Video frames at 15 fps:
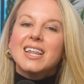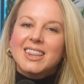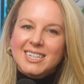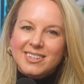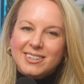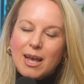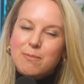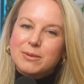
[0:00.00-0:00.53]

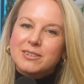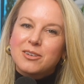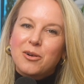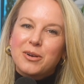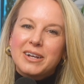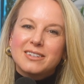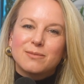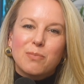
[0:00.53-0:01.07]
This
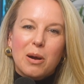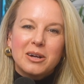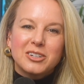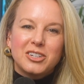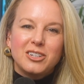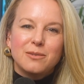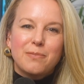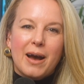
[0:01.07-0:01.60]
episode is brought
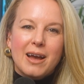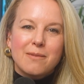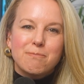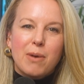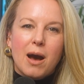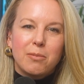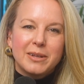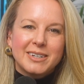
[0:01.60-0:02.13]
to you by
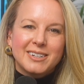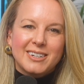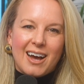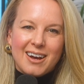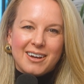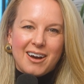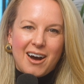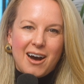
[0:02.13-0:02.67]

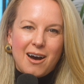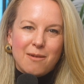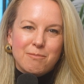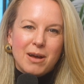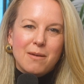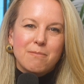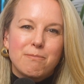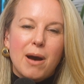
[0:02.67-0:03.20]

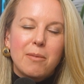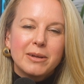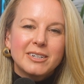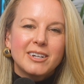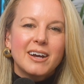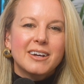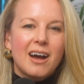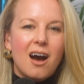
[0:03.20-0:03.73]
Public.com.
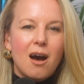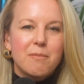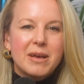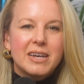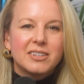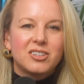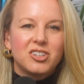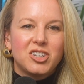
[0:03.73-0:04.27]
Public.com
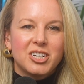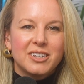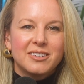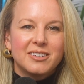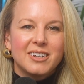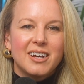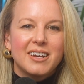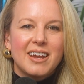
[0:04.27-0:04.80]
has
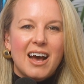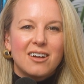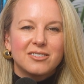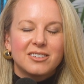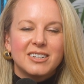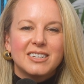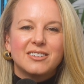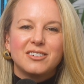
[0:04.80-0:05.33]
just
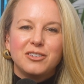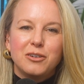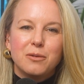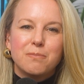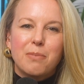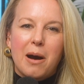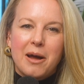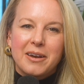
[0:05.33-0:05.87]
announced its new
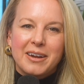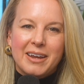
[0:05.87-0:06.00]
bond